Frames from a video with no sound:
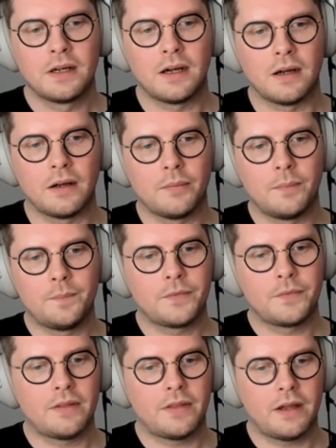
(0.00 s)
And
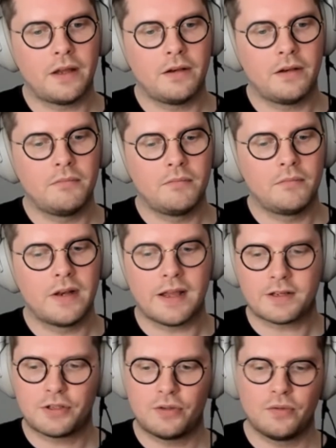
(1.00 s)
then next